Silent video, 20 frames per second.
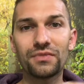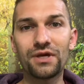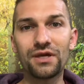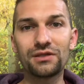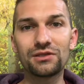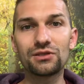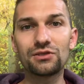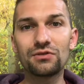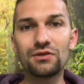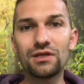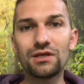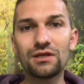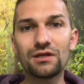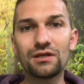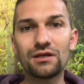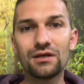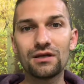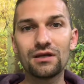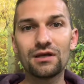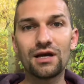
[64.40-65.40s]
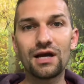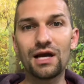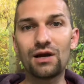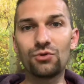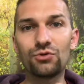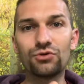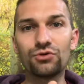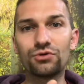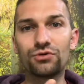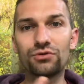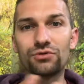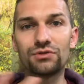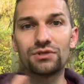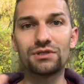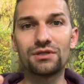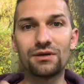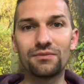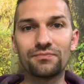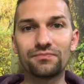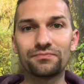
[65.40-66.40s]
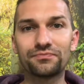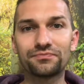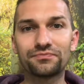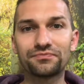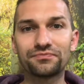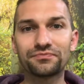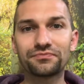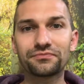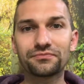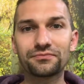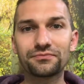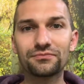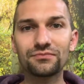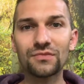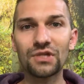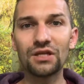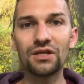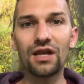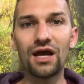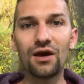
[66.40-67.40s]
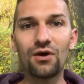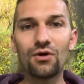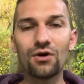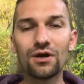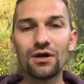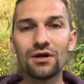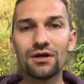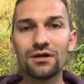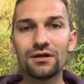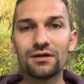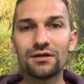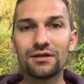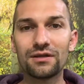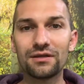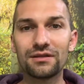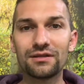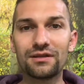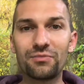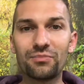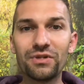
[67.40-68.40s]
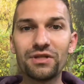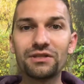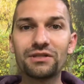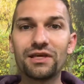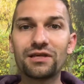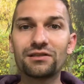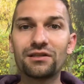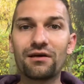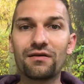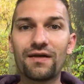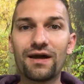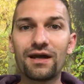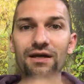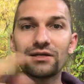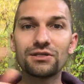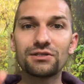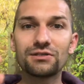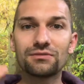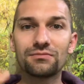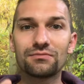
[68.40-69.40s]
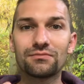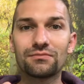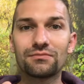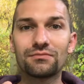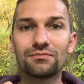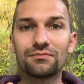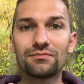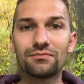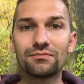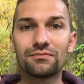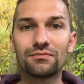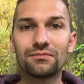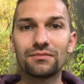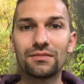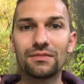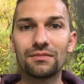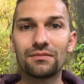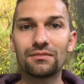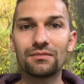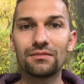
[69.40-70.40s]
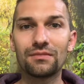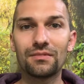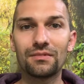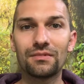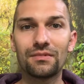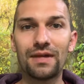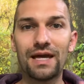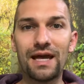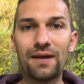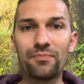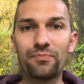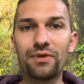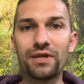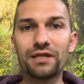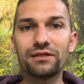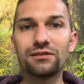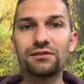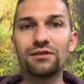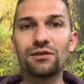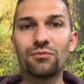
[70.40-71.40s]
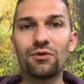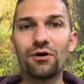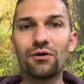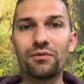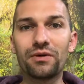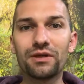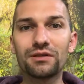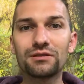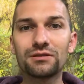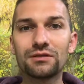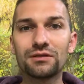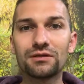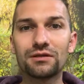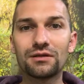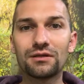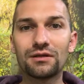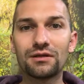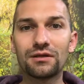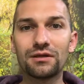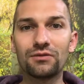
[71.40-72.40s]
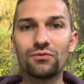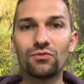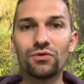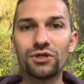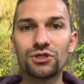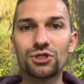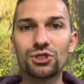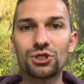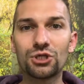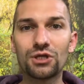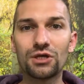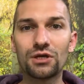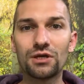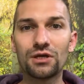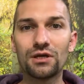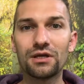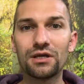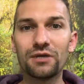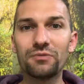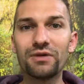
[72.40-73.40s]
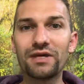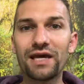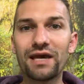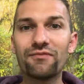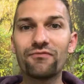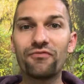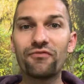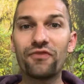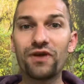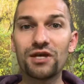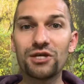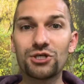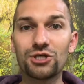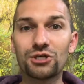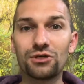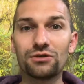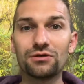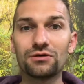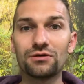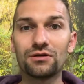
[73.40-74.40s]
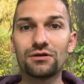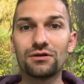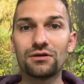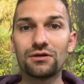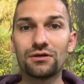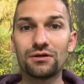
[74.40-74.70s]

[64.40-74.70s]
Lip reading: And three, how you use them. Now, the big data rise happened in the moment in which it became fashion,